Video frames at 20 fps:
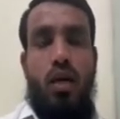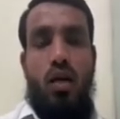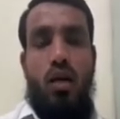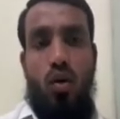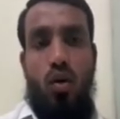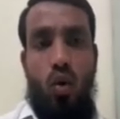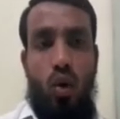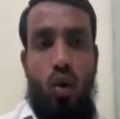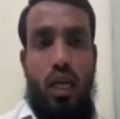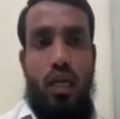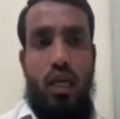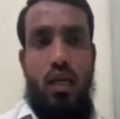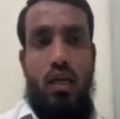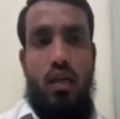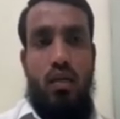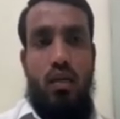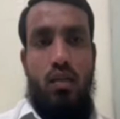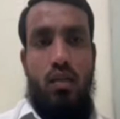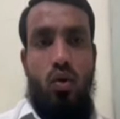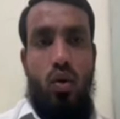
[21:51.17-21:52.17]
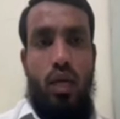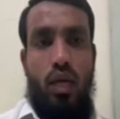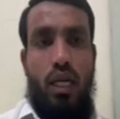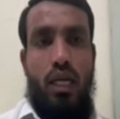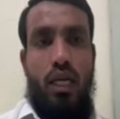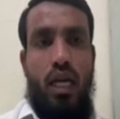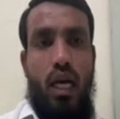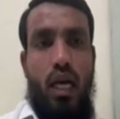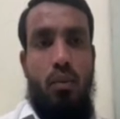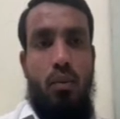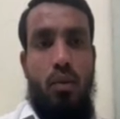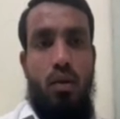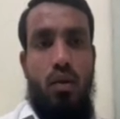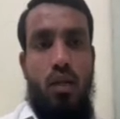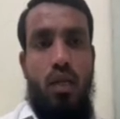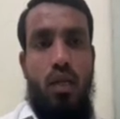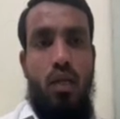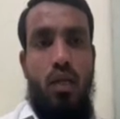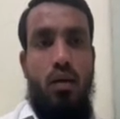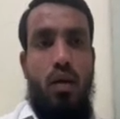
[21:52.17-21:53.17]
chlorine kinema
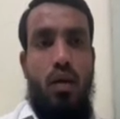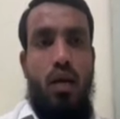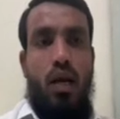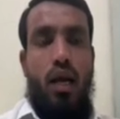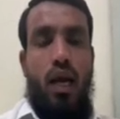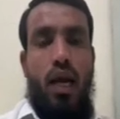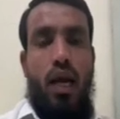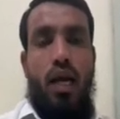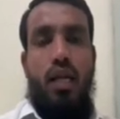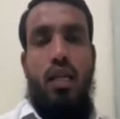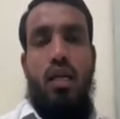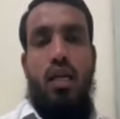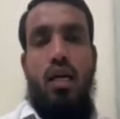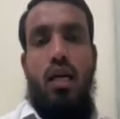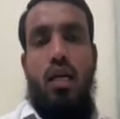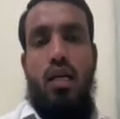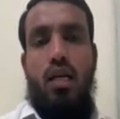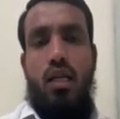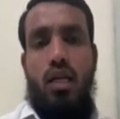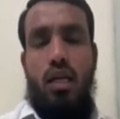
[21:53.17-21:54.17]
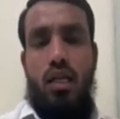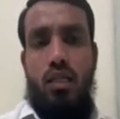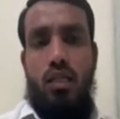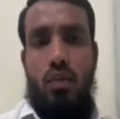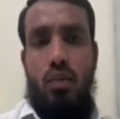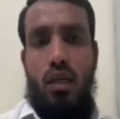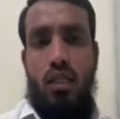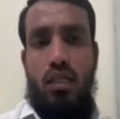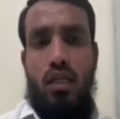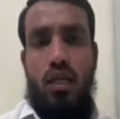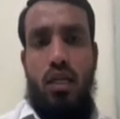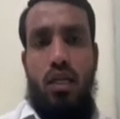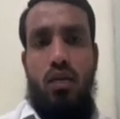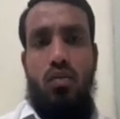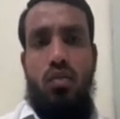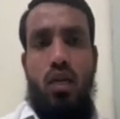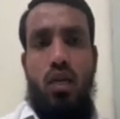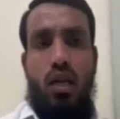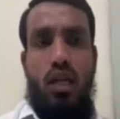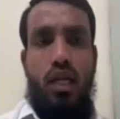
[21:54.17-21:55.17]
only, and it is present
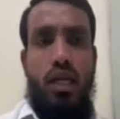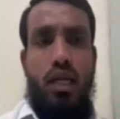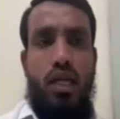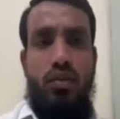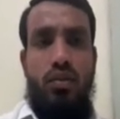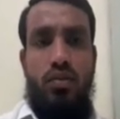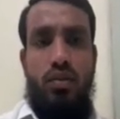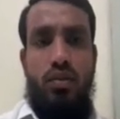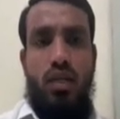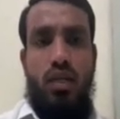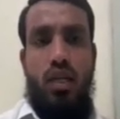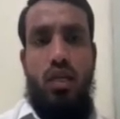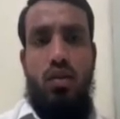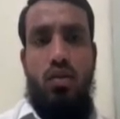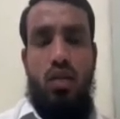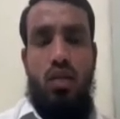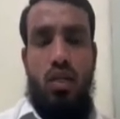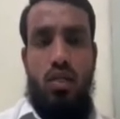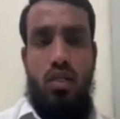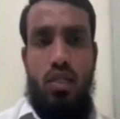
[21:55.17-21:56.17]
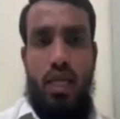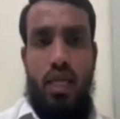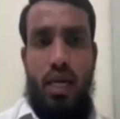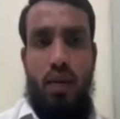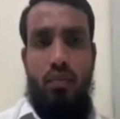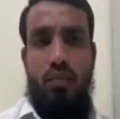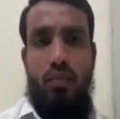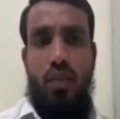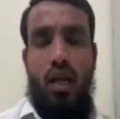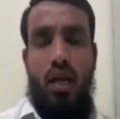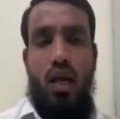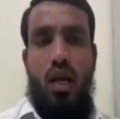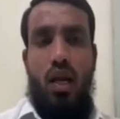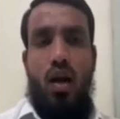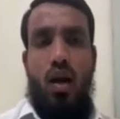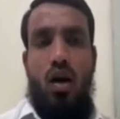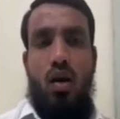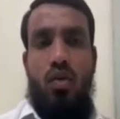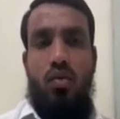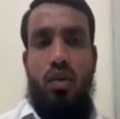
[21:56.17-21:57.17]
in the leaves, into the stem,
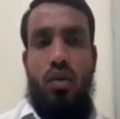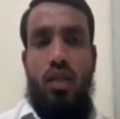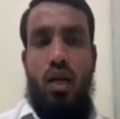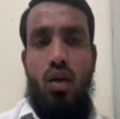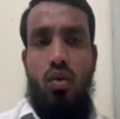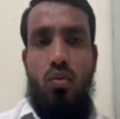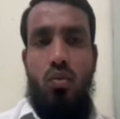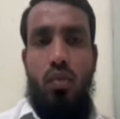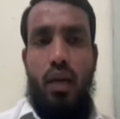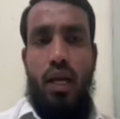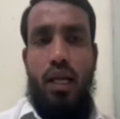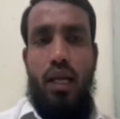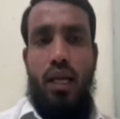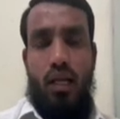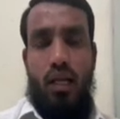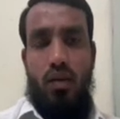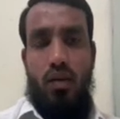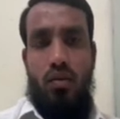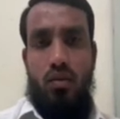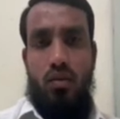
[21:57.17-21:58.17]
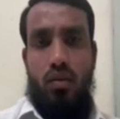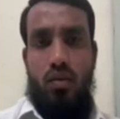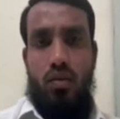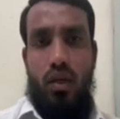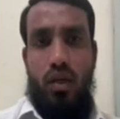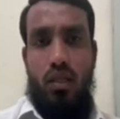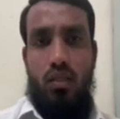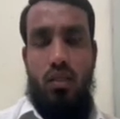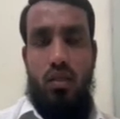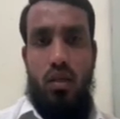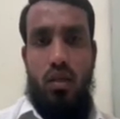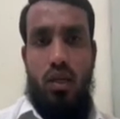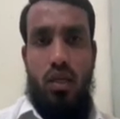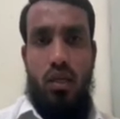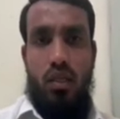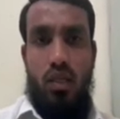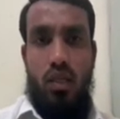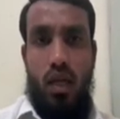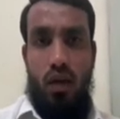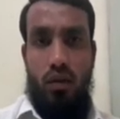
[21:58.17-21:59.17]
or without breaking. Once it
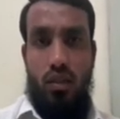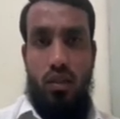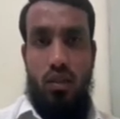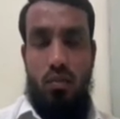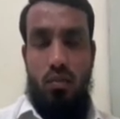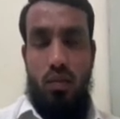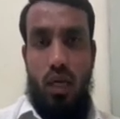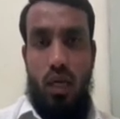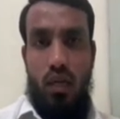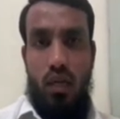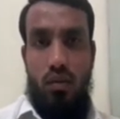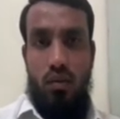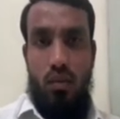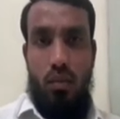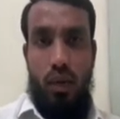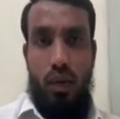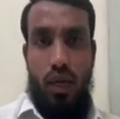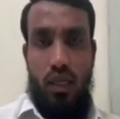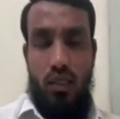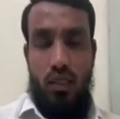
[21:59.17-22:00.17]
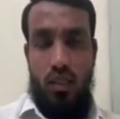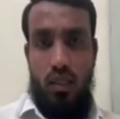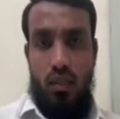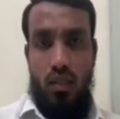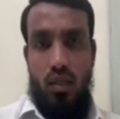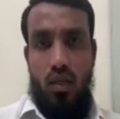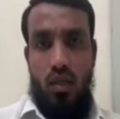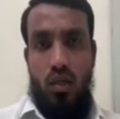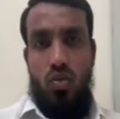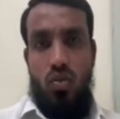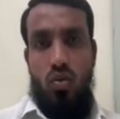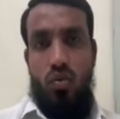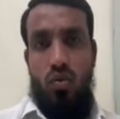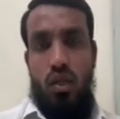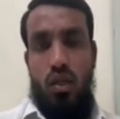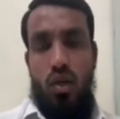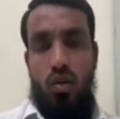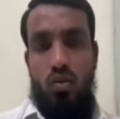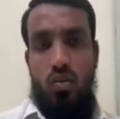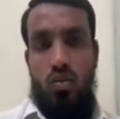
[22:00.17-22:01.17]
is having some kind of the pressure, so
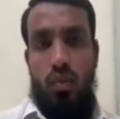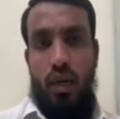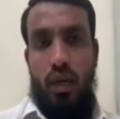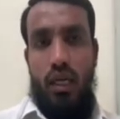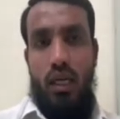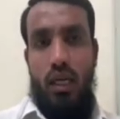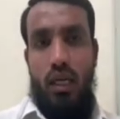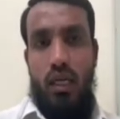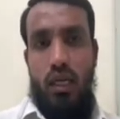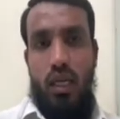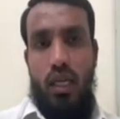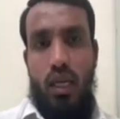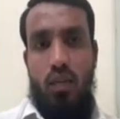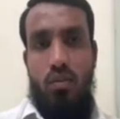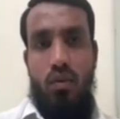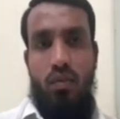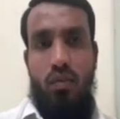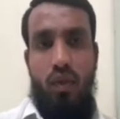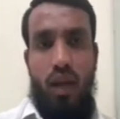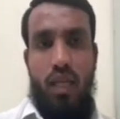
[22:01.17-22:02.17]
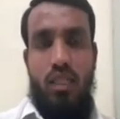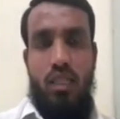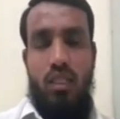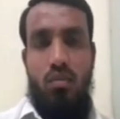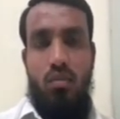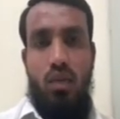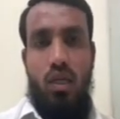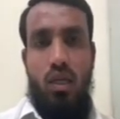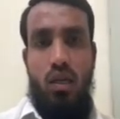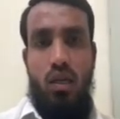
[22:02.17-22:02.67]
without breaking it can be flexible,